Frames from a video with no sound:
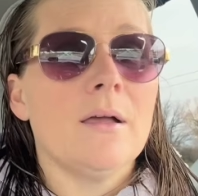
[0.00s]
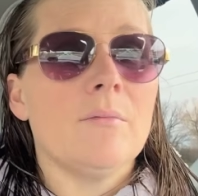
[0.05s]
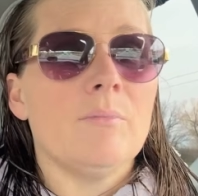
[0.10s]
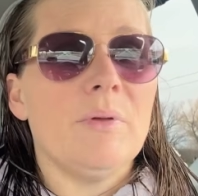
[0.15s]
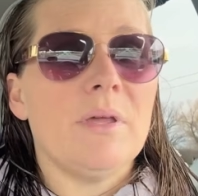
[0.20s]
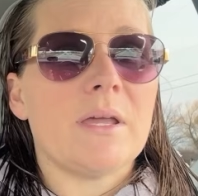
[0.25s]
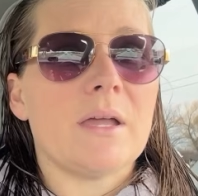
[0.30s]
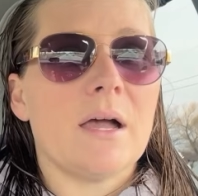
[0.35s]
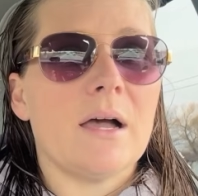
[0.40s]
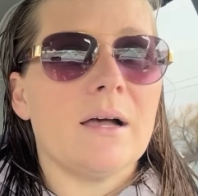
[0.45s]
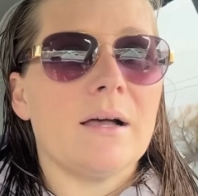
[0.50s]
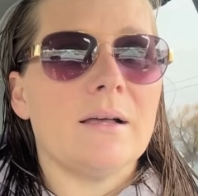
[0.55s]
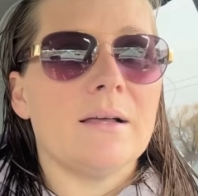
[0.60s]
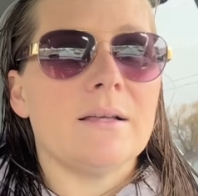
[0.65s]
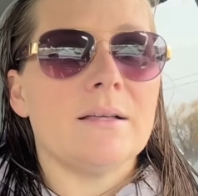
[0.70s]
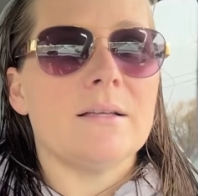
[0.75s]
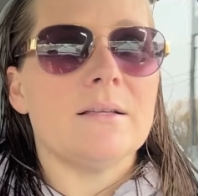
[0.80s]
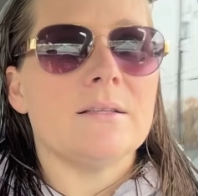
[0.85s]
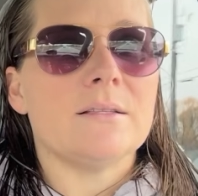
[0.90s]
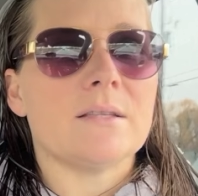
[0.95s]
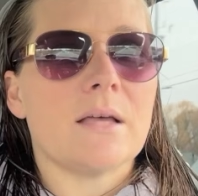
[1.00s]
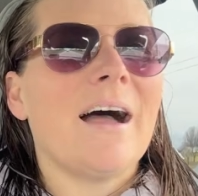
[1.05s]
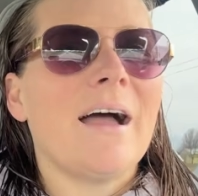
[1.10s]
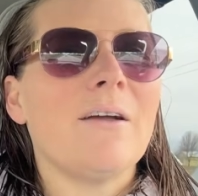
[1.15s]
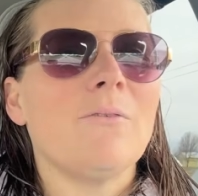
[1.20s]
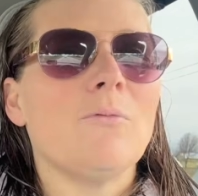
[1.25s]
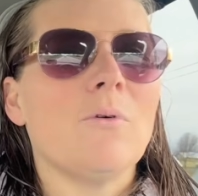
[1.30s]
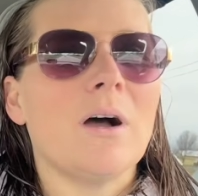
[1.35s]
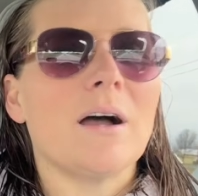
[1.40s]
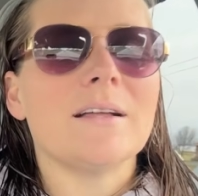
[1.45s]
because I
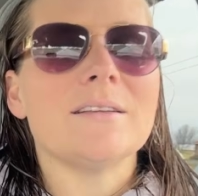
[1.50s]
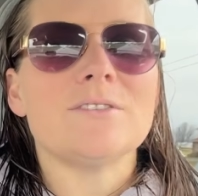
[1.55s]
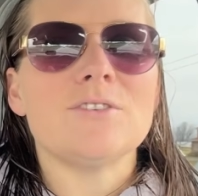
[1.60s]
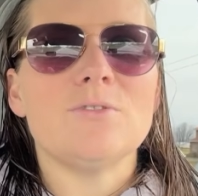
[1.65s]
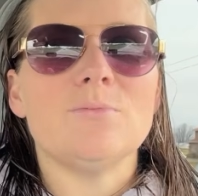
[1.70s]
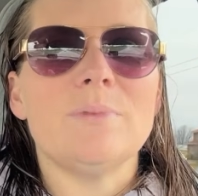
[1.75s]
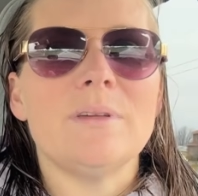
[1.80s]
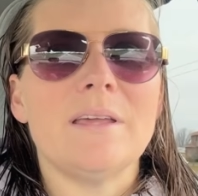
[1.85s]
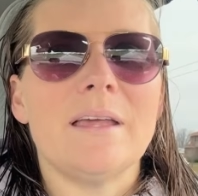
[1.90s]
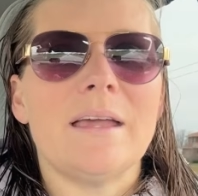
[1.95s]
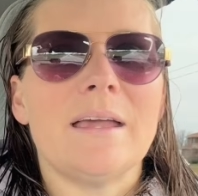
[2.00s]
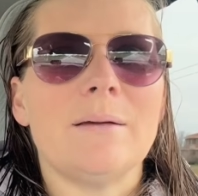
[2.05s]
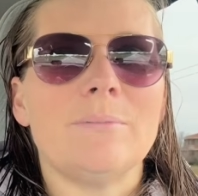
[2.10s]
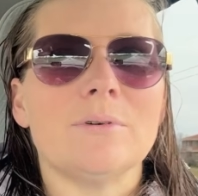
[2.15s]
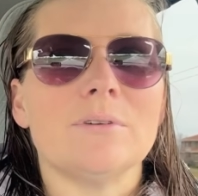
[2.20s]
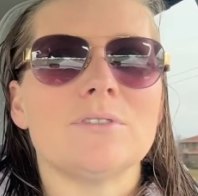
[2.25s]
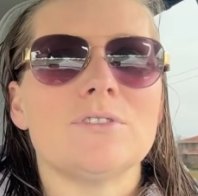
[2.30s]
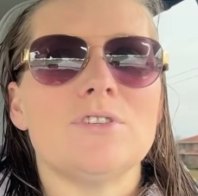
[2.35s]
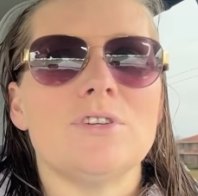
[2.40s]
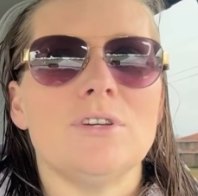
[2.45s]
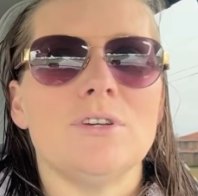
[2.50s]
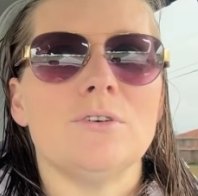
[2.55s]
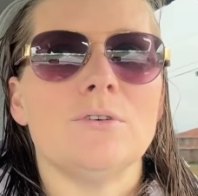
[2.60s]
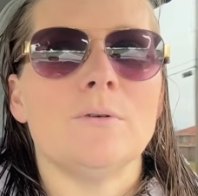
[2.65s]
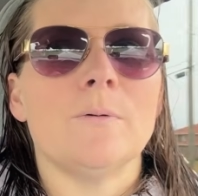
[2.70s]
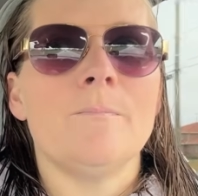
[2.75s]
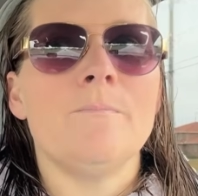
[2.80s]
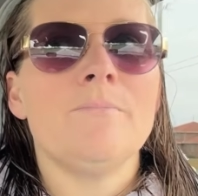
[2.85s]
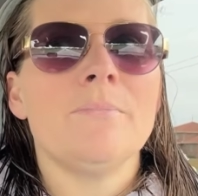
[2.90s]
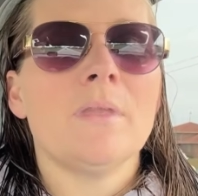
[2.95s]
want to be able
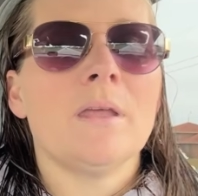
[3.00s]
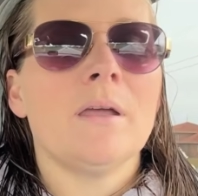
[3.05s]
to